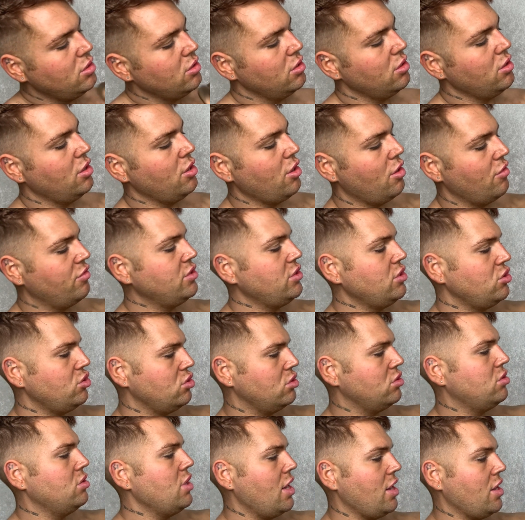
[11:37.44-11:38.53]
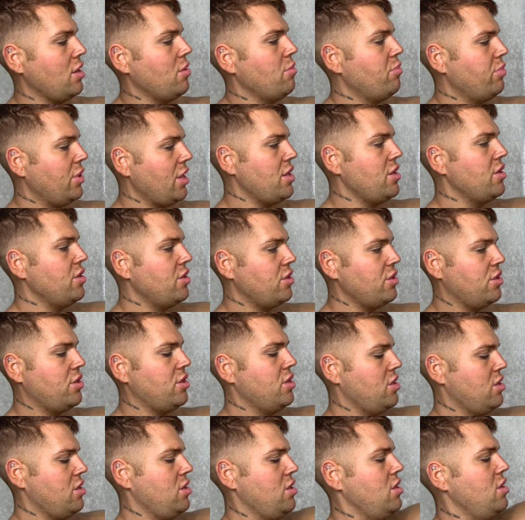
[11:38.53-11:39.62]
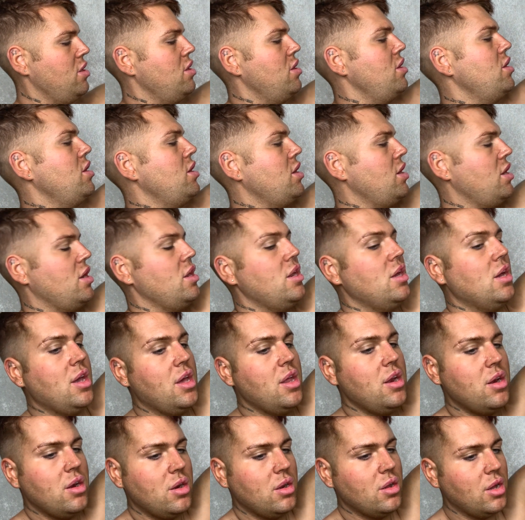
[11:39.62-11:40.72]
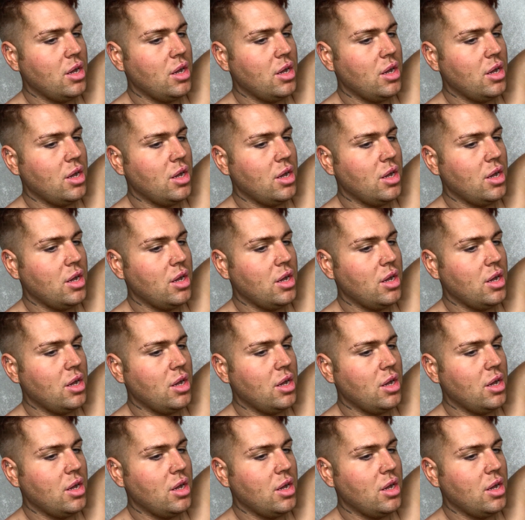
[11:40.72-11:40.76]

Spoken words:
and obviously just like blend it in again.